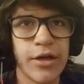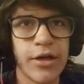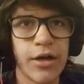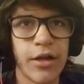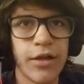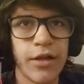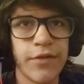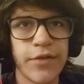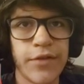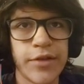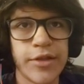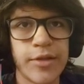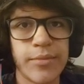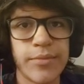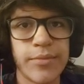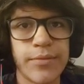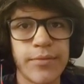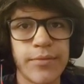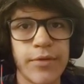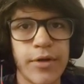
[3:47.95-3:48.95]
I'll leave the
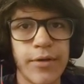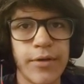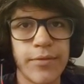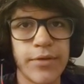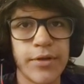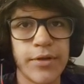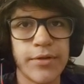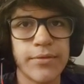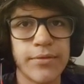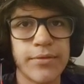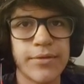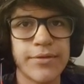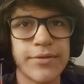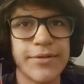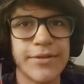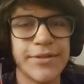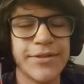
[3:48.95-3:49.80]
simp, the the